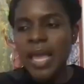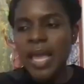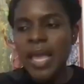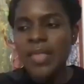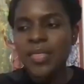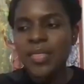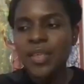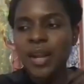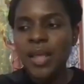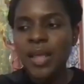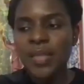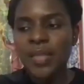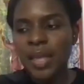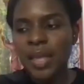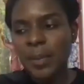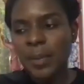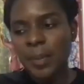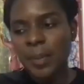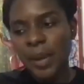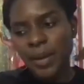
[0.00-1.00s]
And then I
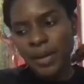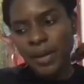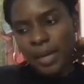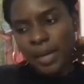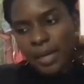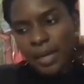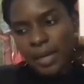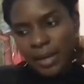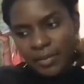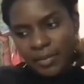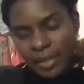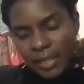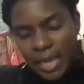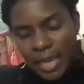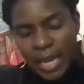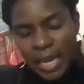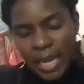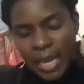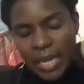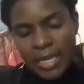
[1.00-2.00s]
think about it and I
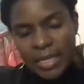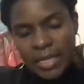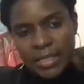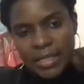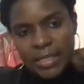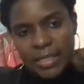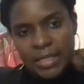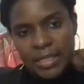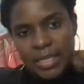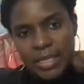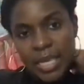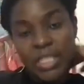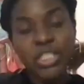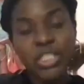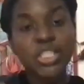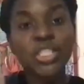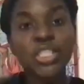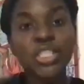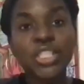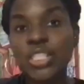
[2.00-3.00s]
realize
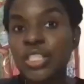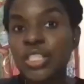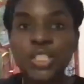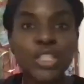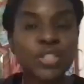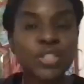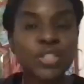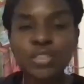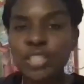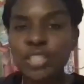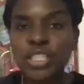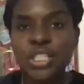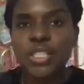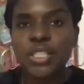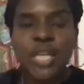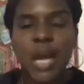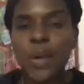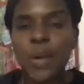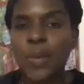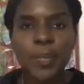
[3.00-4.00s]
it's literally
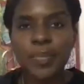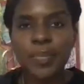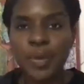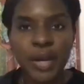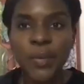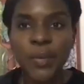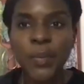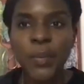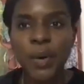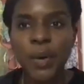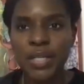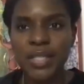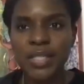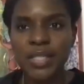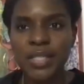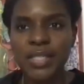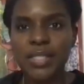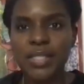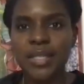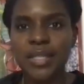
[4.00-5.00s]
just how our brain
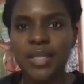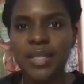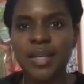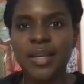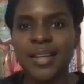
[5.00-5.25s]
works.